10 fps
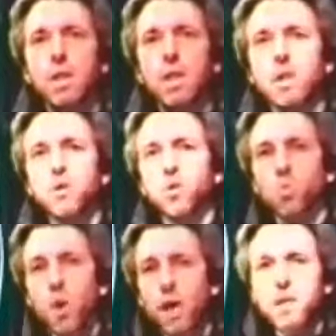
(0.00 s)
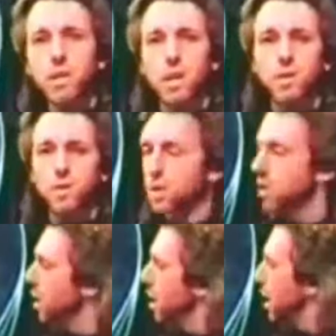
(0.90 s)
the recognizing
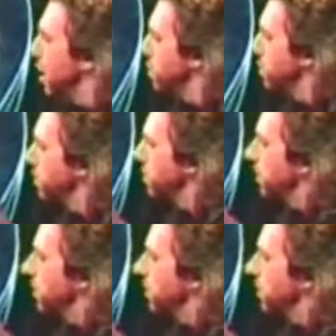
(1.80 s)
of